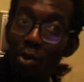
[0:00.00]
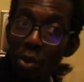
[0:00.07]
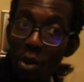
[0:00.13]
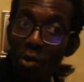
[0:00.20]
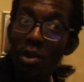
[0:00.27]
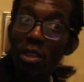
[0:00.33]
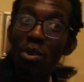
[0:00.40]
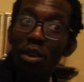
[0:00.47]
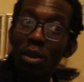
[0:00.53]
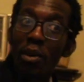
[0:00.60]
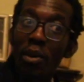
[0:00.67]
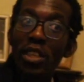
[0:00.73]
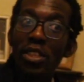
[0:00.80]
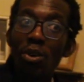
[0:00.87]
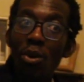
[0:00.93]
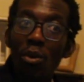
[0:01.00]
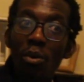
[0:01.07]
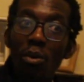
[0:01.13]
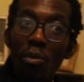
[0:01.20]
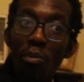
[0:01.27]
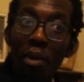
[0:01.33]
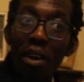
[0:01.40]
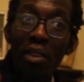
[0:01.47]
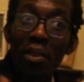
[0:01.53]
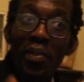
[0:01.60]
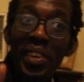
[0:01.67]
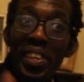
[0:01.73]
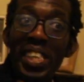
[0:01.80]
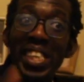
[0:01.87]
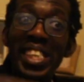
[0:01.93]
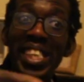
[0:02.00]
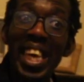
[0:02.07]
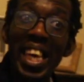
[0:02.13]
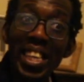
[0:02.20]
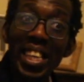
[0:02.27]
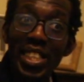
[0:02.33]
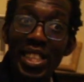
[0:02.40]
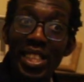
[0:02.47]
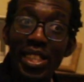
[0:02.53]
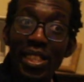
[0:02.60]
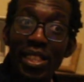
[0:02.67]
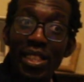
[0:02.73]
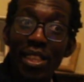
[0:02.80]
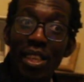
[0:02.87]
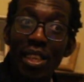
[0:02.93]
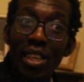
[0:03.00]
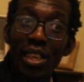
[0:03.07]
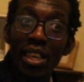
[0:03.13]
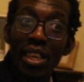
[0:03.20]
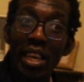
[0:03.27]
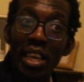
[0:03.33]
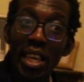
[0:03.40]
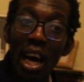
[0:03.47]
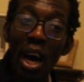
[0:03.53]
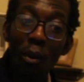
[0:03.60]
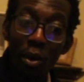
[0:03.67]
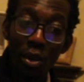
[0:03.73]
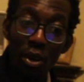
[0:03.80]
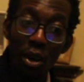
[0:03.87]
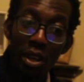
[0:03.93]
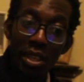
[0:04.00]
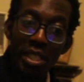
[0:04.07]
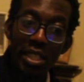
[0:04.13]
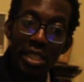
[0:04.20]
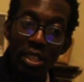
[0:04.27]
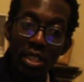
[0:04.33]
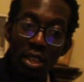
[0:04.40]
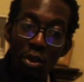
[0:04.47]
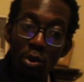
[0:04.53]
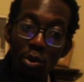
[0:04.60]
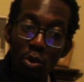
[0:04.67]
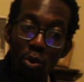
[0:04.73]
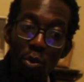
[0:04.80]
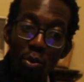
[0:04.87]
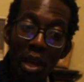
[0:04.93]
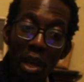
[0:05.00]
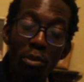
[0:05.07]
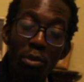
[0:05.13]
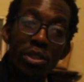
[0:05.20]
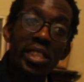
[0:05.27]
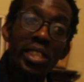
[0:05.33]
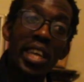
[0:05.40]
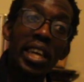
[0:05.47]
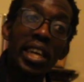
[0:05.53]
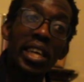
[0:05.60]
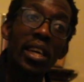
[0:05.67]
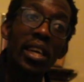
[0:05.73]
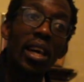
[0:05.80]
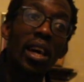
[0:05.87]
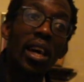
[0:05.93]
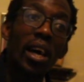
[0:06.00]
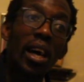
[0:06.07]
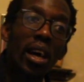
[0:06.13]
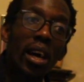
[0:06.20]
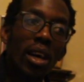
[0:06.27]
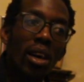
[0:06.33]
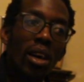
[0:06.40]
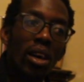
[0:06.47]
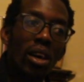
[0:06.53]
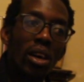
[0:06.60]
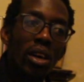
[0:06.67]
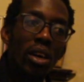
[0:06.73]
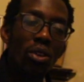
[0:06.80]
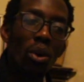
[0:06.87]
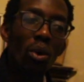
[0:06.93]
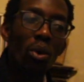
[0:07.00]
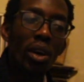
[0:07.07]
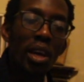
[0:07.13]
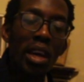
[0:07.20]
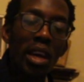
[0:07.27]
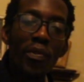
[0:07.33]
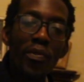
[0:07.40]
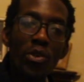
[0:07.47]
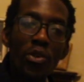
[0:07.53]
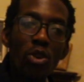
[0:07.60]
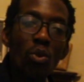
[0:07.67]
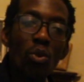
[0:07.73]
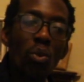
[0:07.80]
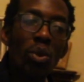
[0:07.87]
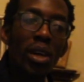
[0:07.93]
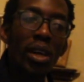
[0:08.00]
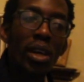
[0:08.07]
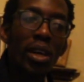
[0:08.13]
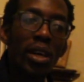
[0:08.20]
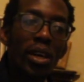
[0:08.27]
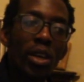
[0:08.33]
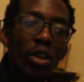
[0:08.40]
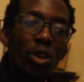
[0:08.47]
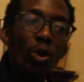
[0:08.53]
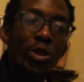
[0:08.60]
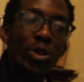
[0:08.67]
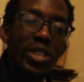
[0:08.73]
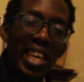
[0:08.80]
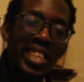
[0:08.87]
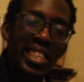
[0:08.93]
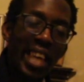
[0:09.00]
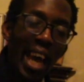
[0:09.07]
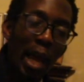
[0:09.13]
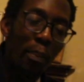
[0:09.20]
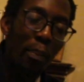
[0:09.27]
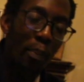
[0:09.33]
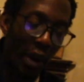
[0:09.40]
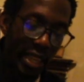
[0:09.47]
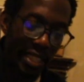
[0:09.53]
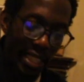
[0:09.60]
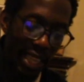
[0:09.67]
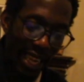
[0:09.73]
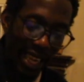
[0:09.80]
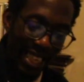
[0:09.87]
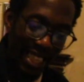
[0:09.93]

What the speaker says: where we talk about. So motherfucking killers, in our context, are those who will be able to take. So if you were using a typewriter,